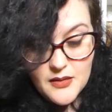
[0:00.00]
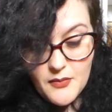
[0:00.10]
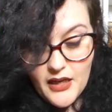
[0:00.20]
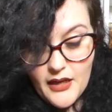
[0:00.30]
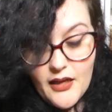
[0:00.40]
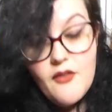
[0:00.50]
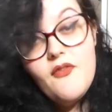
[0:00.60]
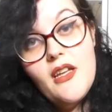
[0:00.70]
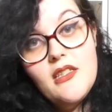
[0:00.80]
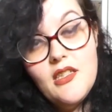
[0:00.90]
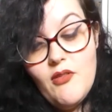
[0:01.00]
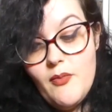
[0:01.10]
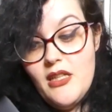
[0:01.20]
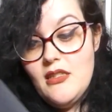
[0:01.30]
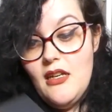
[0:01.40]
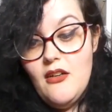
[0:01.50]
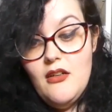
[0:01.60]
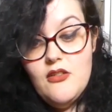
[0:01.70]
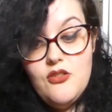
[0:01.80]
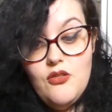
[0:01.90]
in my fantasy romance
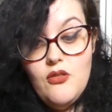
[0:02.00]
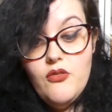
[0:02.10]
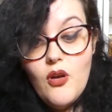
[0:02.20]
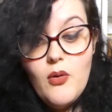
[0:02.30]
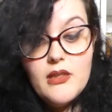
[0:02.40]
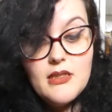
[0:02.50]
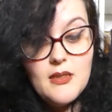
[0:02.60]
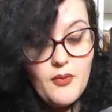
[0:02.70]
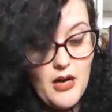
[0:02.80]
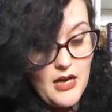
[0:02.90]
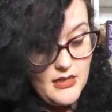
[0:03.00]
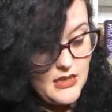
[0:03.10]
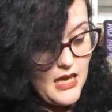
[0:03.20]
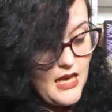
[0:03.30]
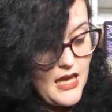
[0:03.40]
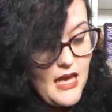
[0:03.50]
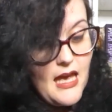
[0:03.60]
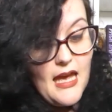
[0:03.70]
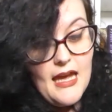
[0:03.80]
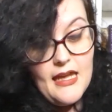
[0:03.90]
era, to no one's surprise,
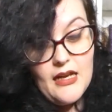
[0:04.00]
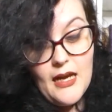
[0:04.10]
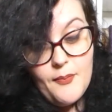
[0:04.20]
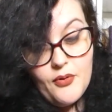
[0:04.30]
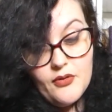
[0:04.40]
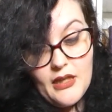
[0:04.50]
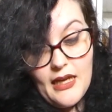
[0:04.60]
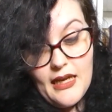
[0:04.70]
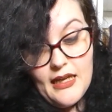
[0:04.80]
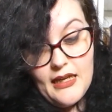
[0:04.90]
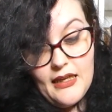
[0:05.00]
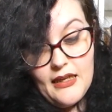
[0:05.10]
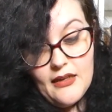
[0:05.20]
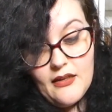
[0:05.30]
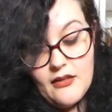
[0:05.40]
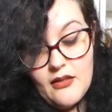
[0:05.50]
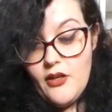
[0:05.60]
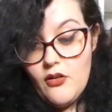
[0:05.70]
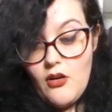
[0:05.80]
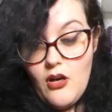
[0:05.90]
and I put a
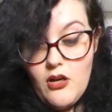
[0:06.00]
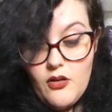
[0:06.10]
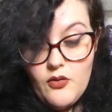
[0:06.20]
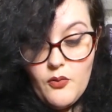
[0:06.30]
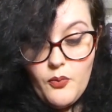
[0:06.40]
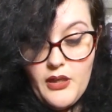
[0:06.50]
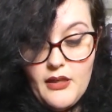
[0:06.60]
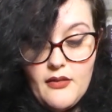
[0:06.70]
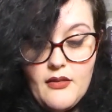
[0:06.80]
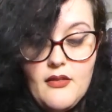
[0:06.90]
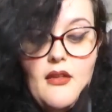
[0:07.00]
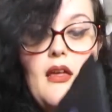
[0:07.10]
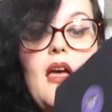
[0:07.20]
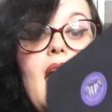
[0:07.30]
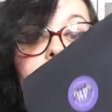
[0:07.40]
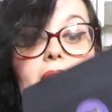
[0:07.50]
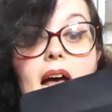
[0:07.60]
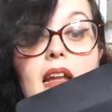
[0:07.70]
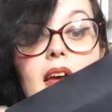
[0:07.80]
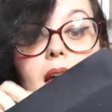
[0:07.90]
pre-order on with
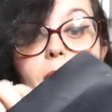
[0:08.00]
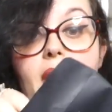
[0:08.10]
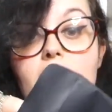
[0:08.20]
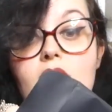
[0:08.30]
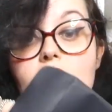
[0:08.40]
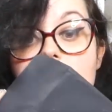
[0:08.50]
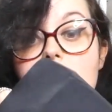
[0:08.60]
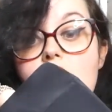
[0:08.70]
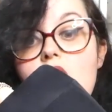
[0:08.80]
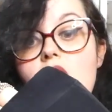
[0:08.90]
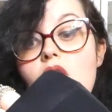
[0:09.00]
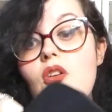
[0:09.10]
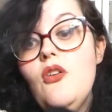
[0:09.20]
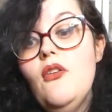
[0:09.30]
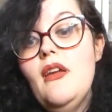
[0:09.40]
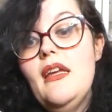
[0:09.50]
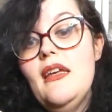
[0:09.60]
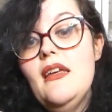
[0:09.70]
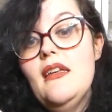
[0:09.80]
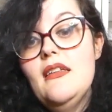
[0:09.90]
Hannah Penford, who
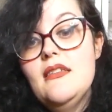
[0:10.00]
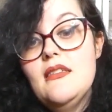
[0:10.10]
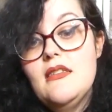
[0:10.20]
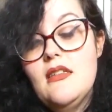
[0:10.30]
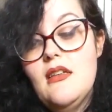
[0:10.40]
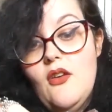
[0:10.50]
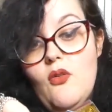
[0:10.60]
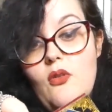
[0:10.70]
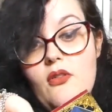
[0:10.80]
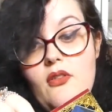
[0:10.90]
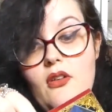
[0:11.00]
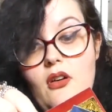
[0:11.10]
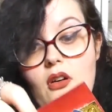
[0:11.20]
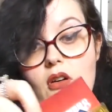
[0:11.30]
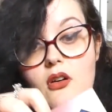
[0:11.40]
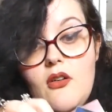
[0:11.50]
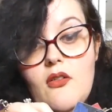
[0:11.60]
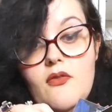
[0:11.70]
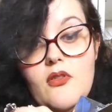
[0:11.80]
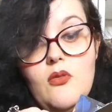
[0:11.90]
is the author
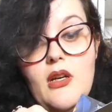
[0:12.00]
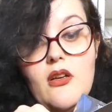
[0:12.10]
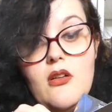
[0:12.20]
of, oh,